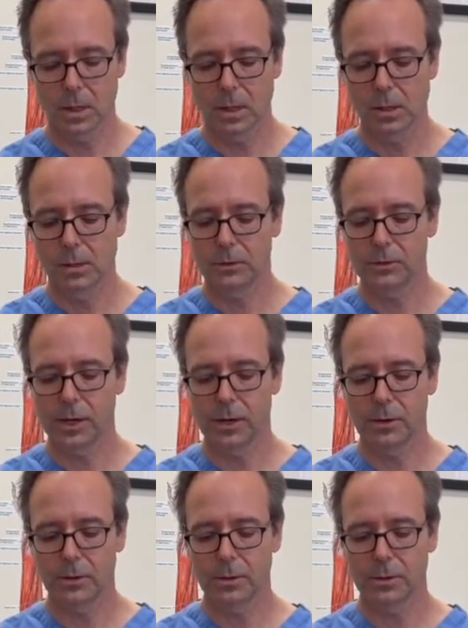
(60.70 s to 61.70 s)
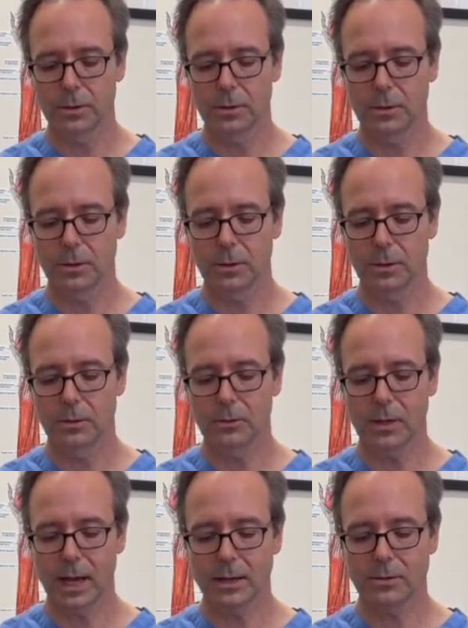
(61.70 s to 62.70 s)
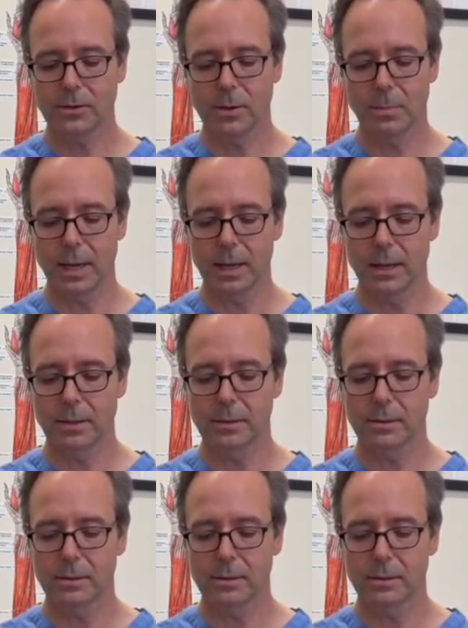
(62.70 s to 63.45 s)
So you size the band